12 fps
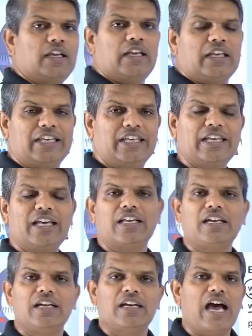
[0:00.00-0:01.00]
here
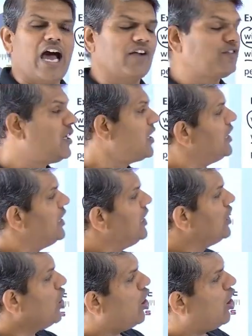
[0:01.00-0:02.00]
after reading
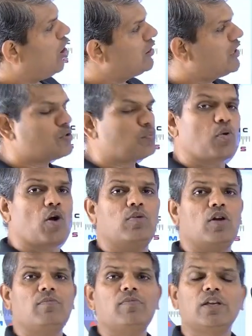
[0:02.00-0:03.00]
all this
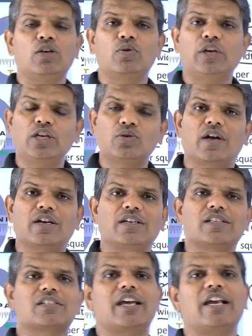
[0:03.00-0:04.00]
problem, you need to
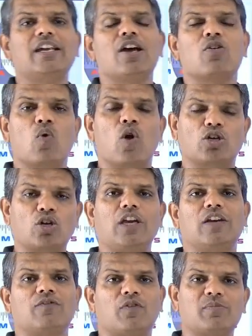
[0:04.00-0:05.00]
understand what all
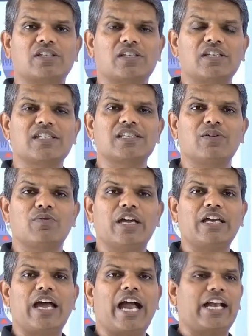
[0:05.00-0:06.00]
information is given
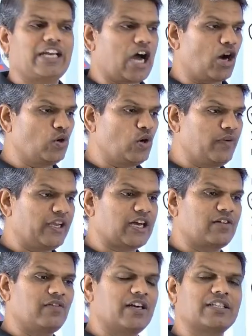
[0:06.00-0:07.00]
and how do we
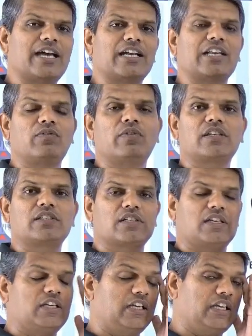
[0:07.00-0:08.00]
convert that
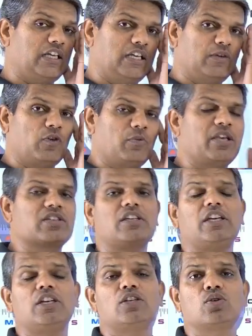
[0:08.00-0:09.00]
information
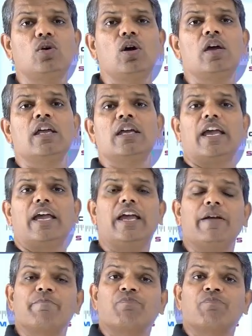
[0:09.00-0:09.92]
into a